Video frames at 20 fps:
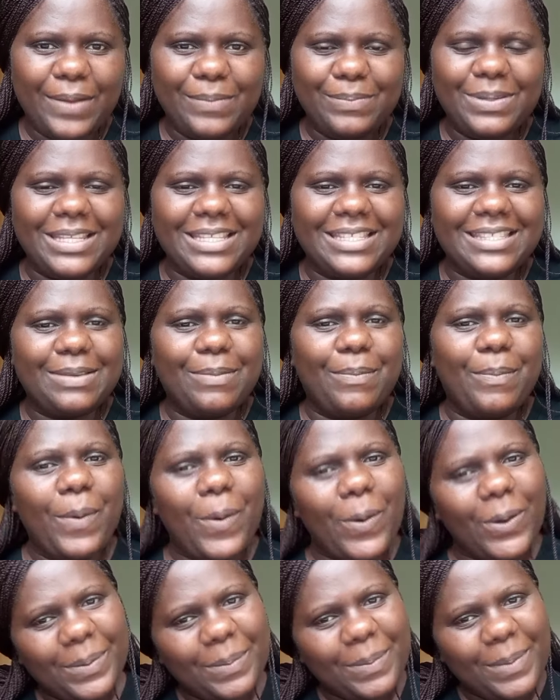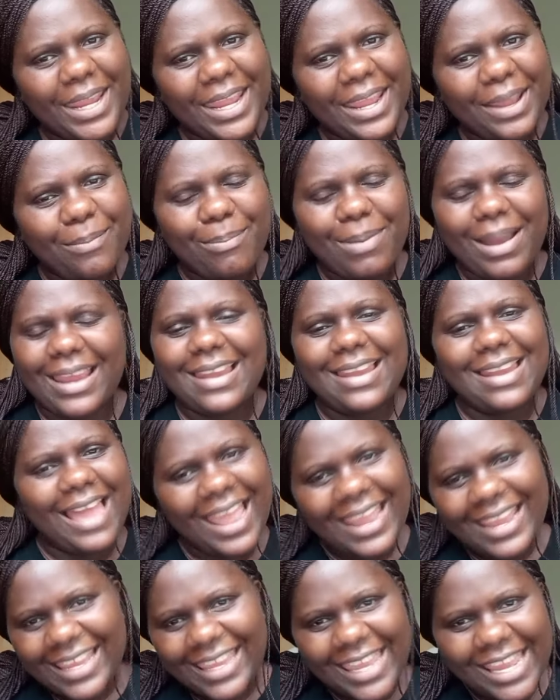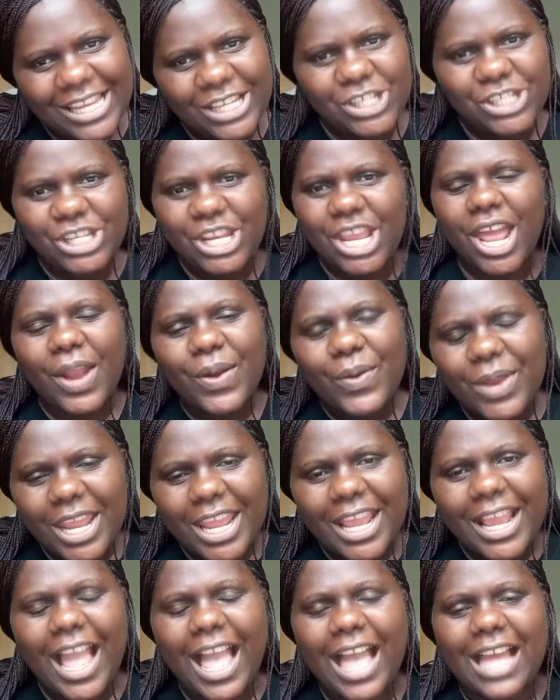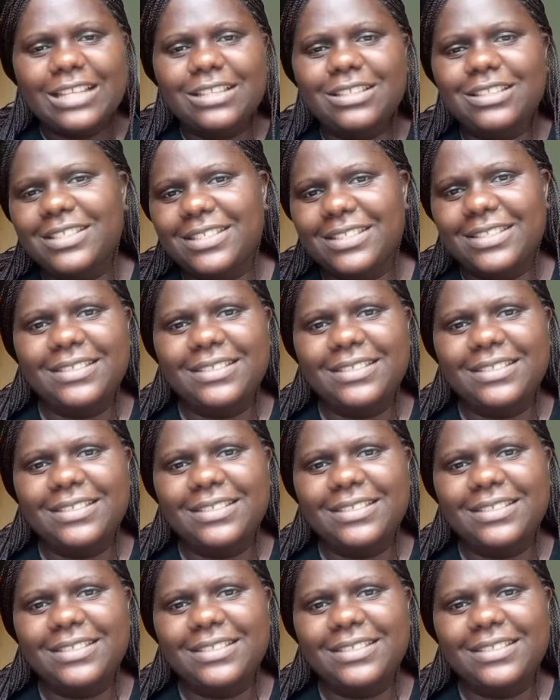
Please support me by liking, sharing, and